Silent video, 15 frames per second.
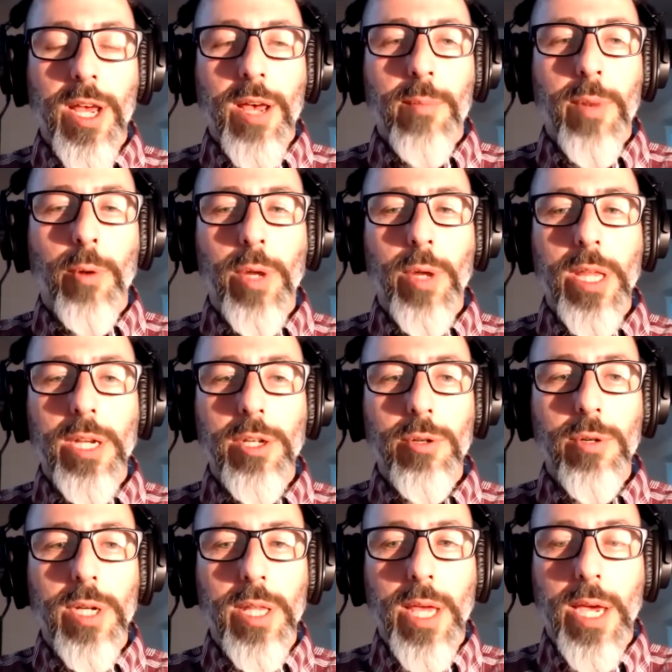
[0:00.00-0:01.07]
But when they do
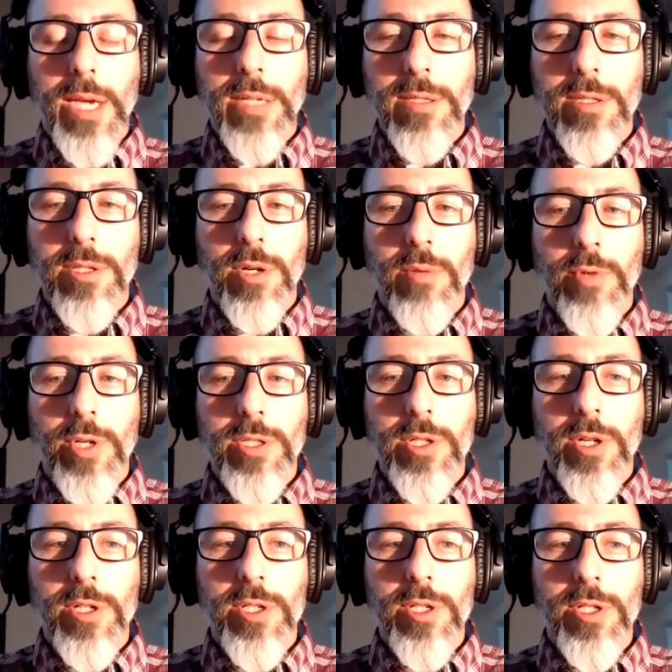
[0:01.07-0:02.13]
it in the exosome
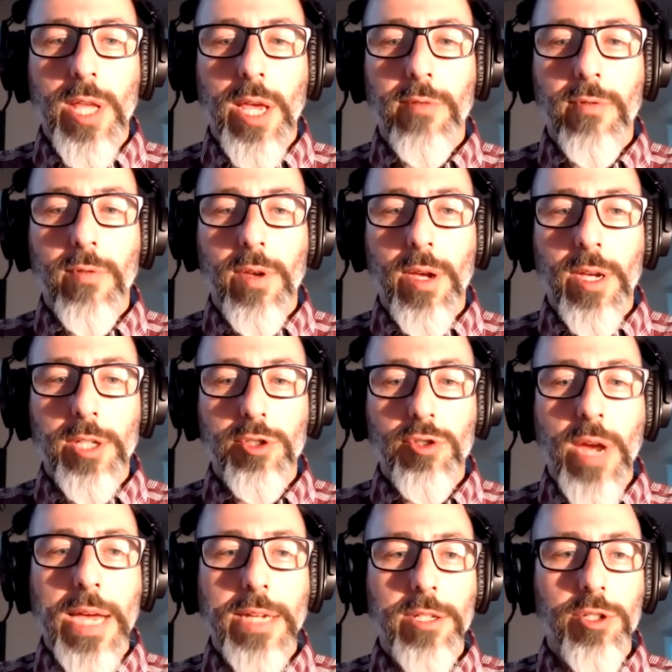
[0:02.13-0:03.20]
research, they've
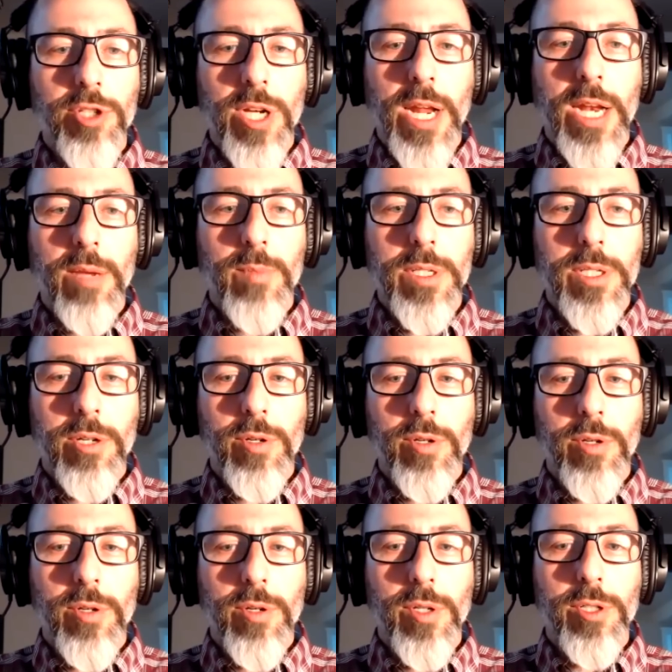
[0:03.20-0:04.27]
extracted genetic
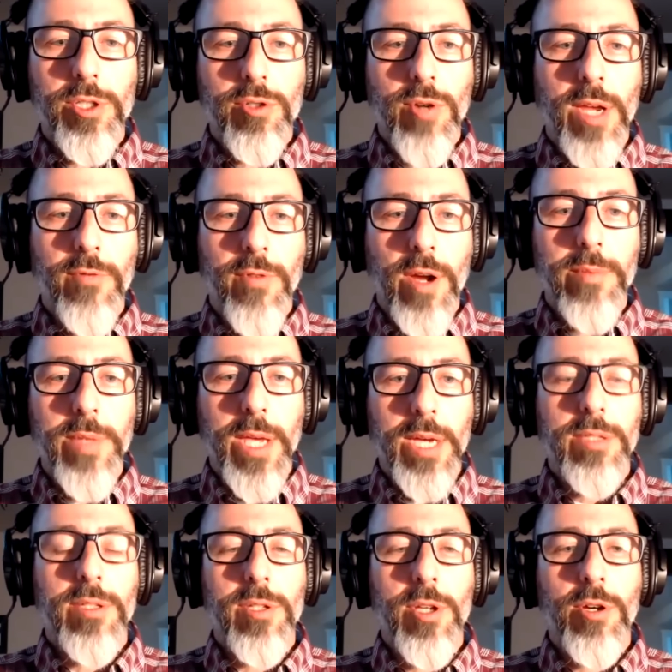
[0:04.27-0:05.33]
material straight from the
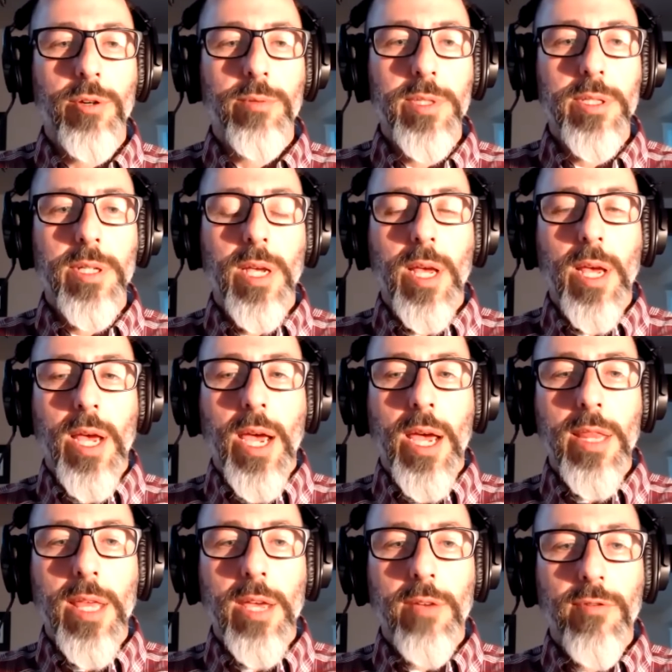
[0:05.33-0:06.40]
exosomes, and
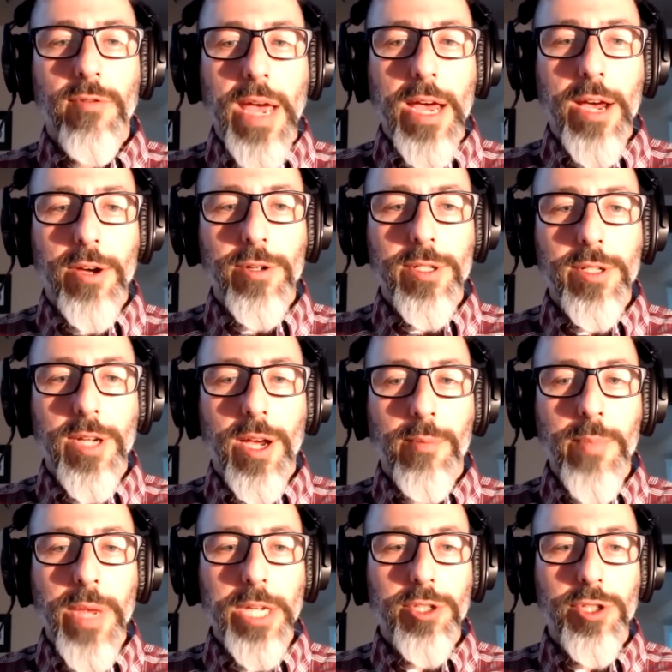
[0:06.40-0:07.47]
they've found a
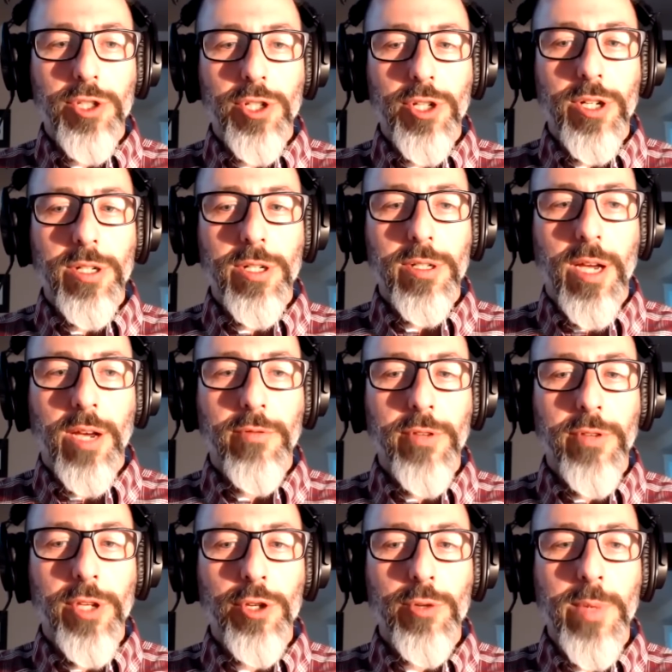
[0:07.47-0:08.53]
mixture of
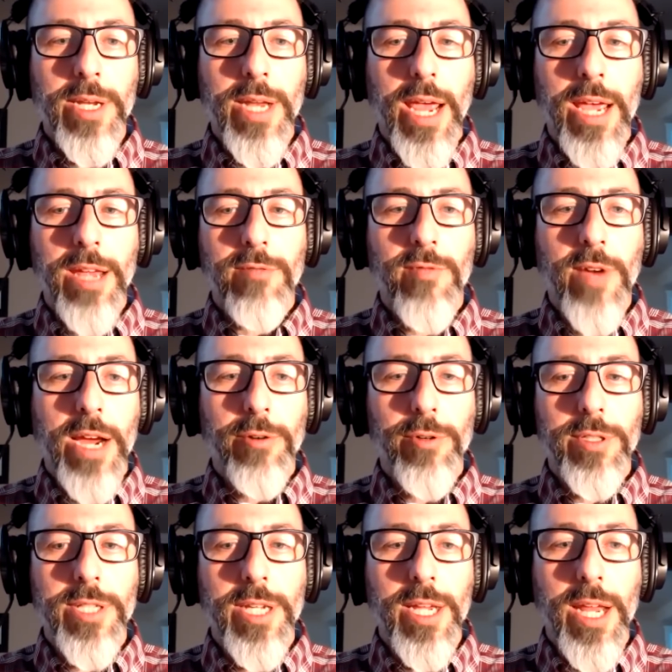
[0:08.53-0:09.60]
human and viral
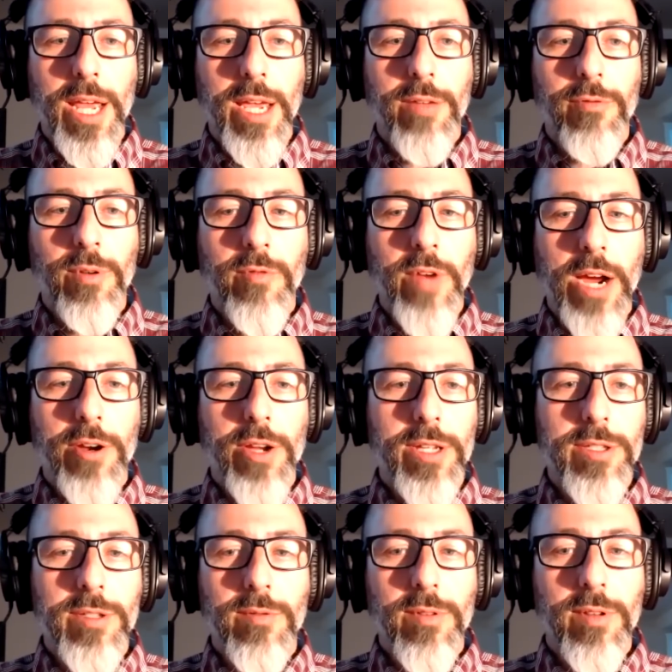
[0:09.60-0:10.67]
DNA from
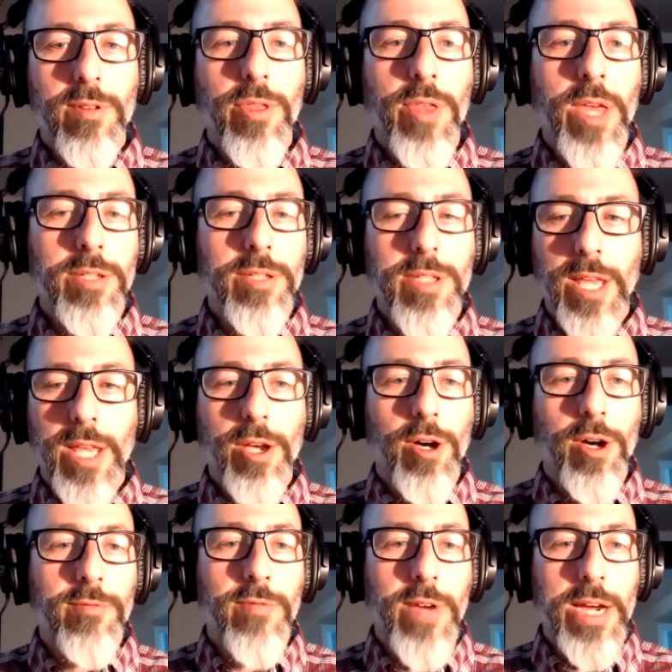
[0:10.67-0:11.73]
various things that they
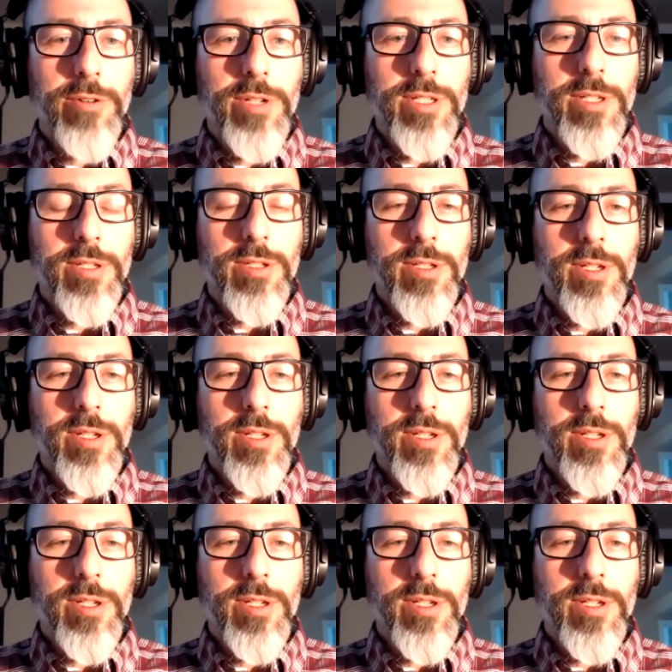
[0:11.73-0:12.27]
called viruses.